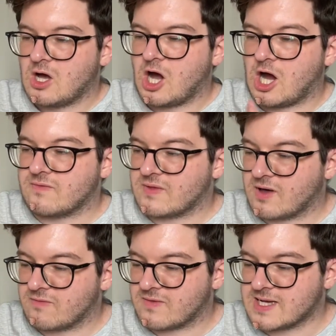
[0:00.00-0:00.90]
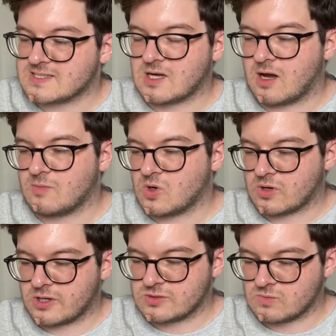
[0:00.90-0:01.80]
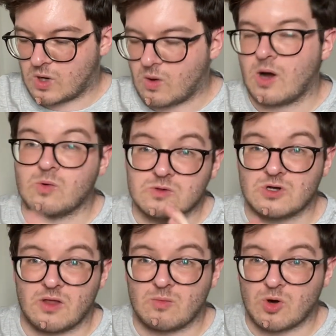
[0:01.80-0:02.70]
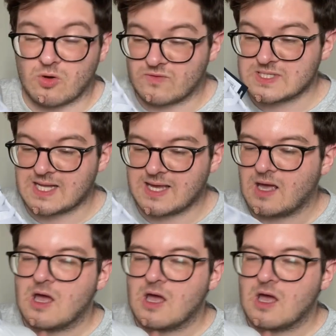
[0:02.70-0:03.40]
Hopefully they'll fit. I'm not going, well, I will try them on, obviously.